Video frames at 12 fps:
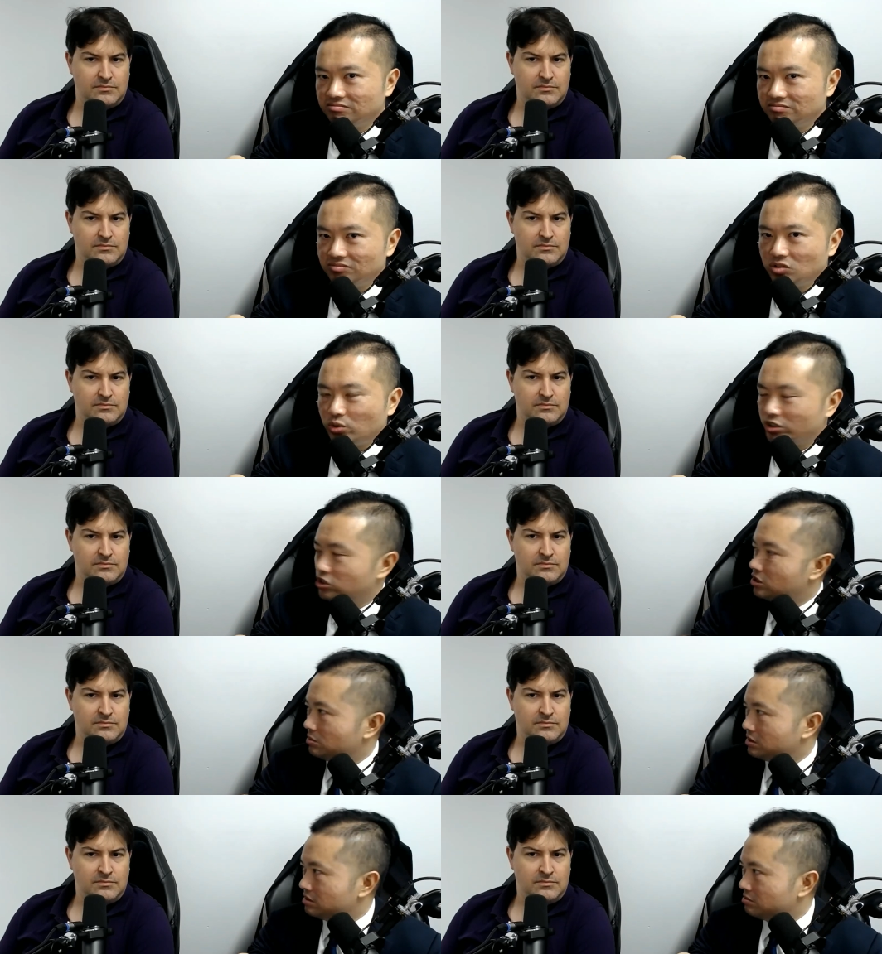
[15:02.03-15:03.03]

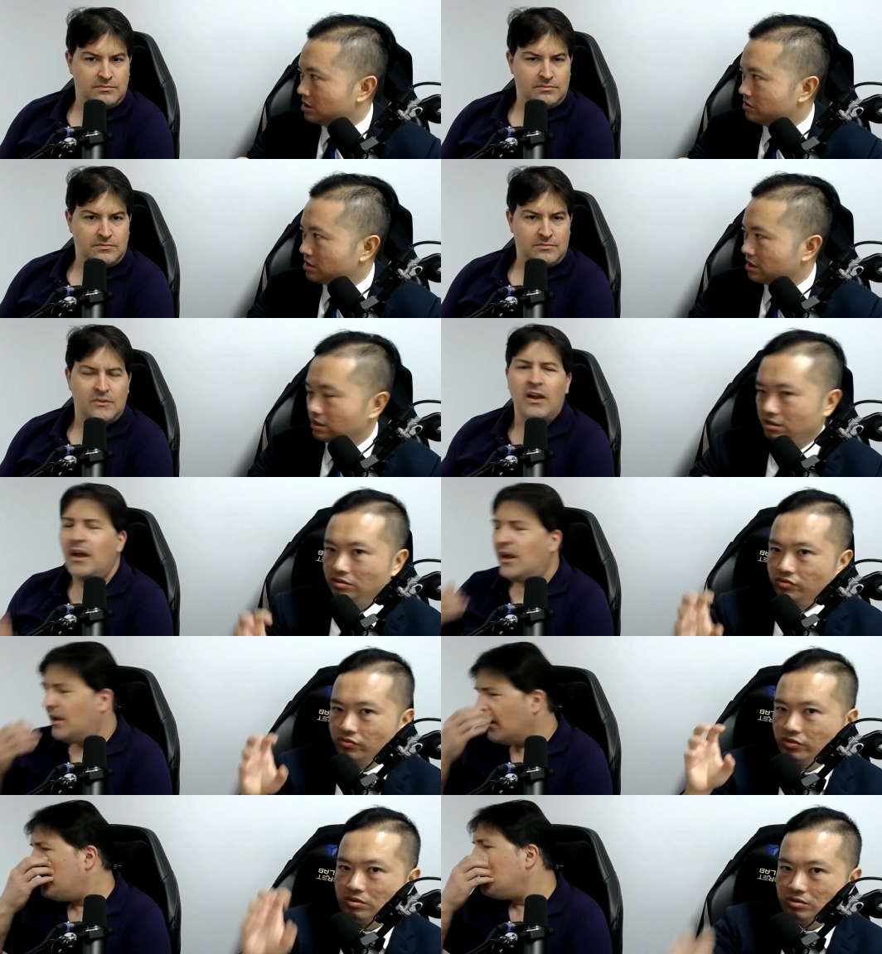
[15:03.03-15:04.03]
Speaker 1: questionable bit of tether
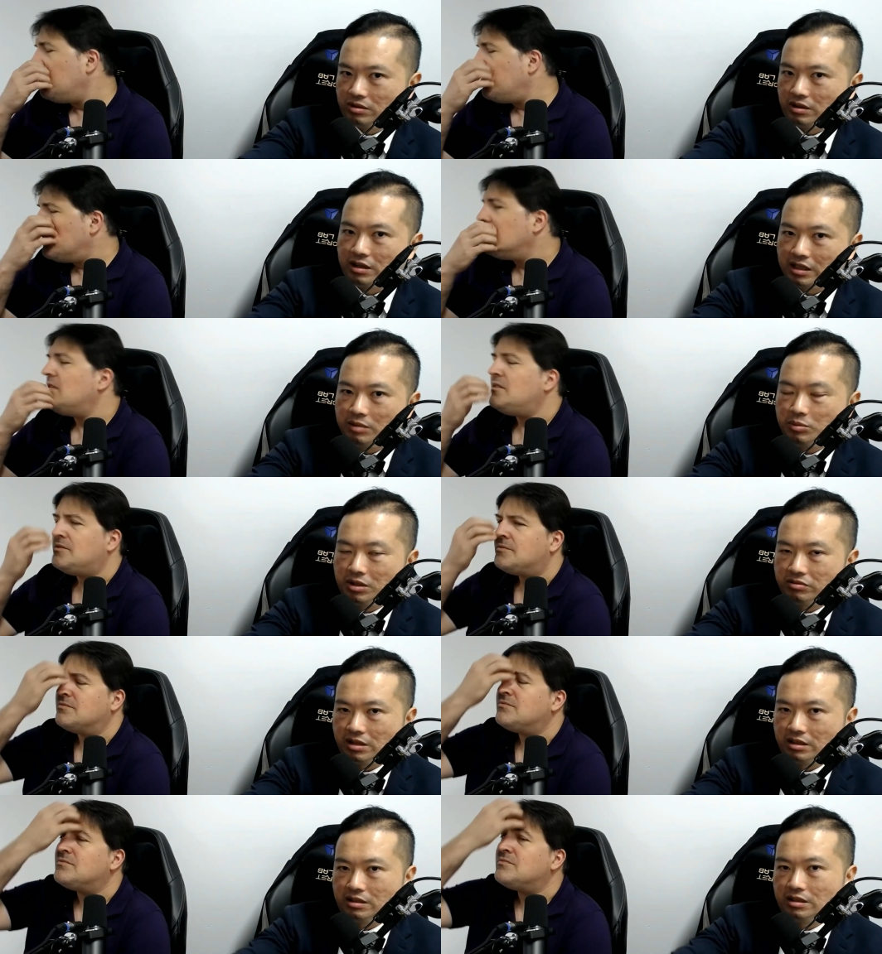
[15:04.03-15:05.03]
for a clean bit of
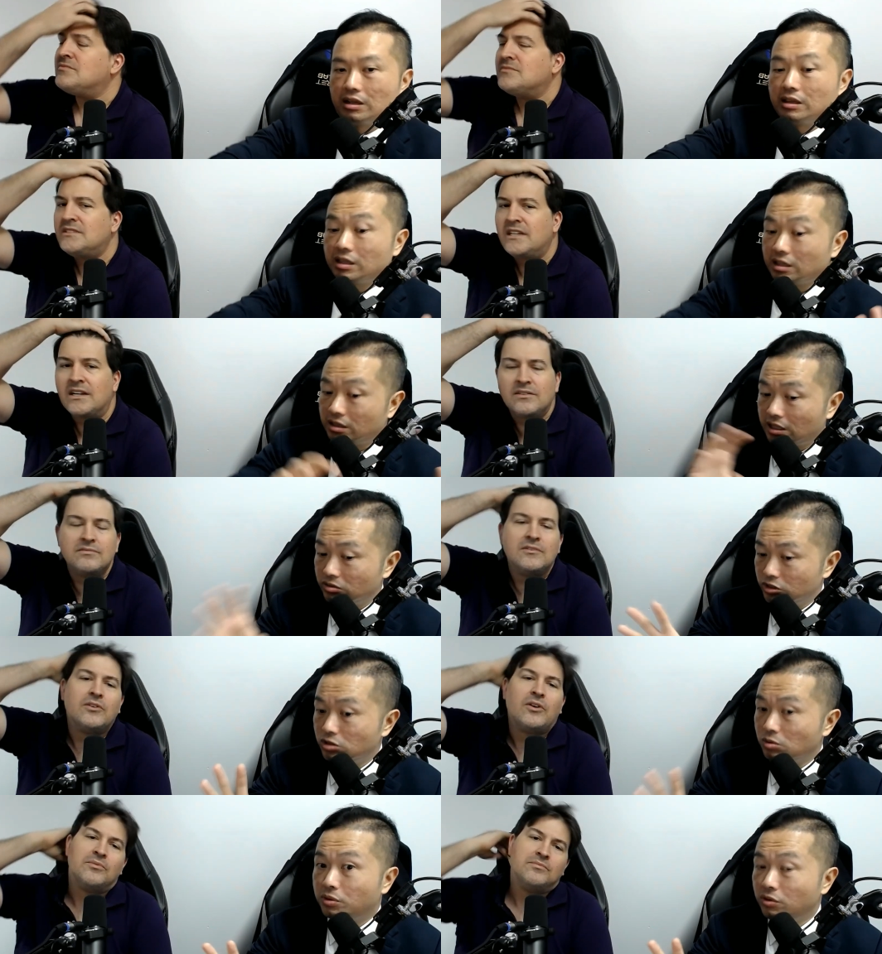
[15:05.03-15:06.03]
tether. Th- yeah, there isn't
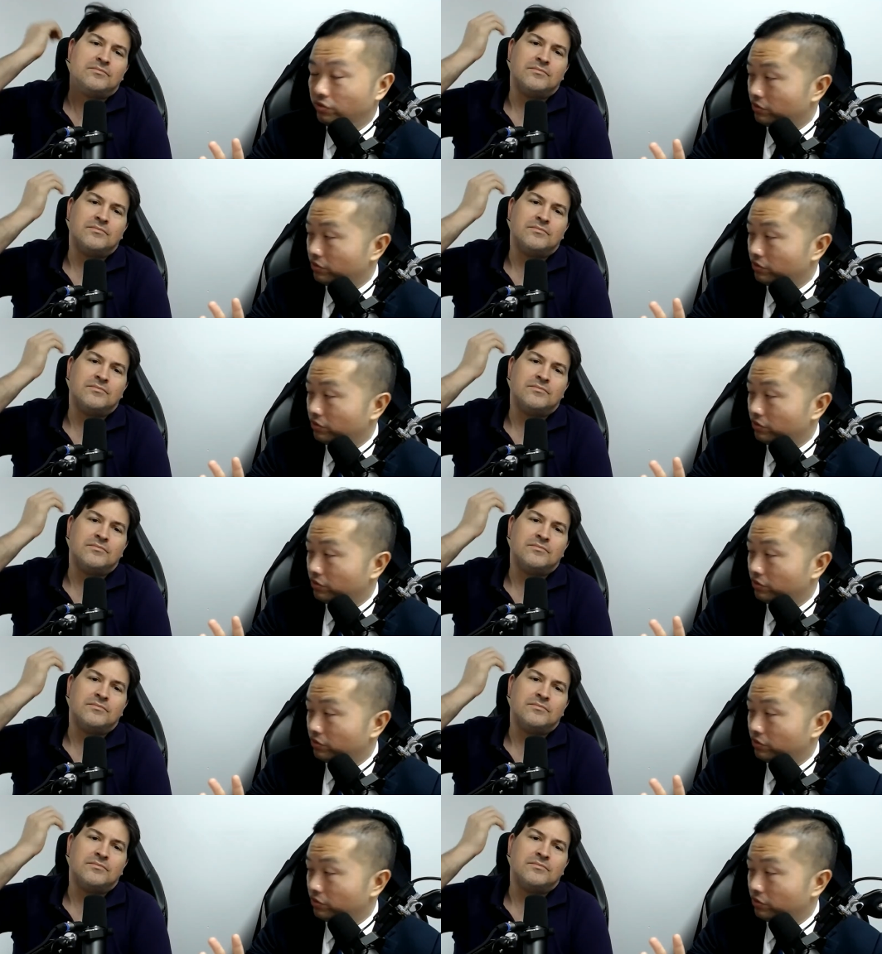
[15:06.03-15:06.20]
okay. a proof of